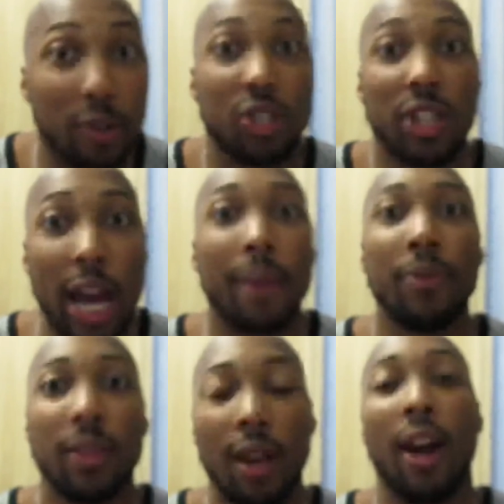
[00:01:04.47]
snap.
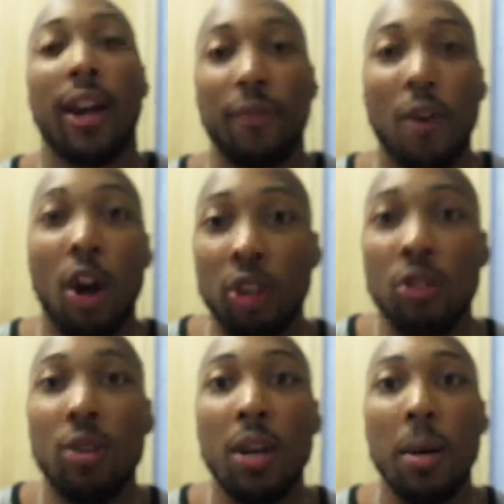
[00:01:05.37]
All right, for all
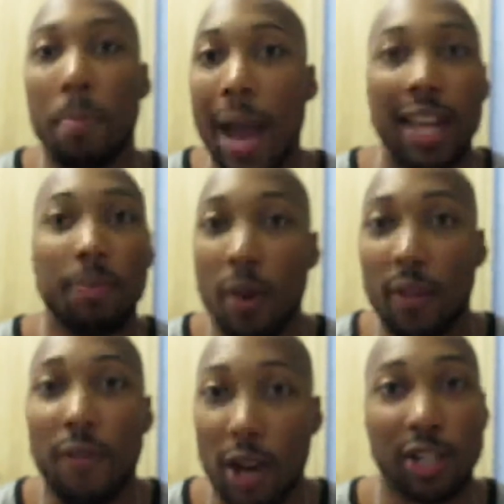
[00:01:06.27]
you math
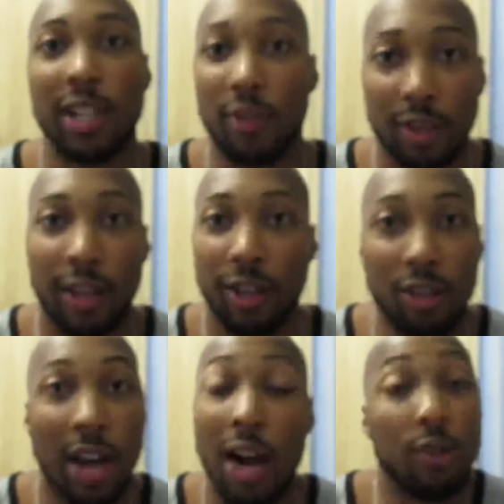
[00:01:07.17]
motherfuckers out there, you
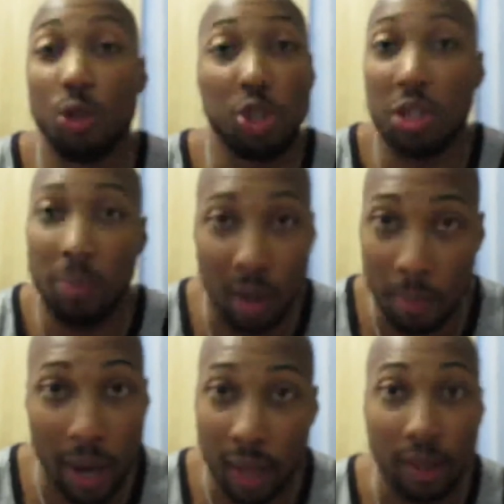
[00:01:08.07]
know, I don't know shit about
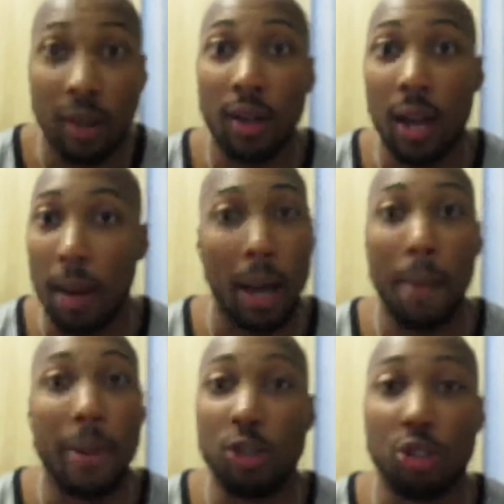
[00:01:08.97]
math. I
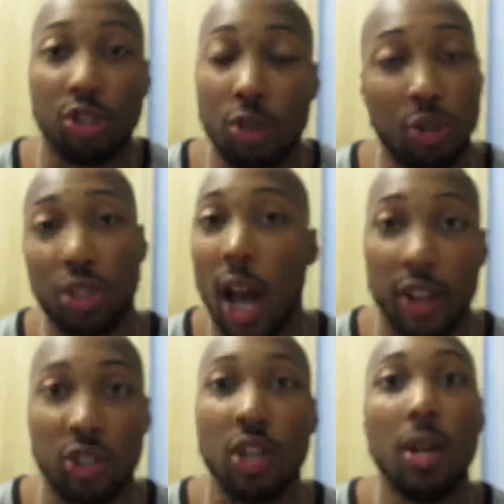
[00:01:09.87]
majored in
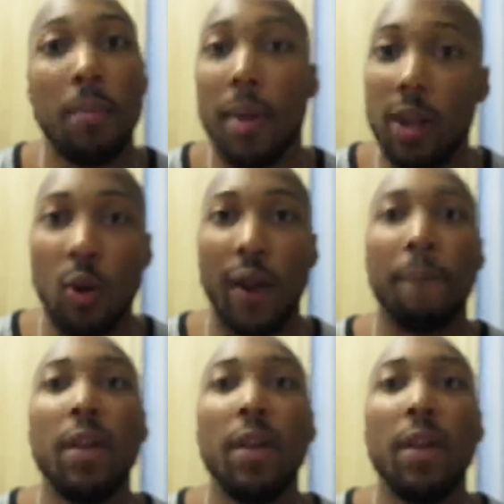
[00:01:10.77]
sociology. But anyway,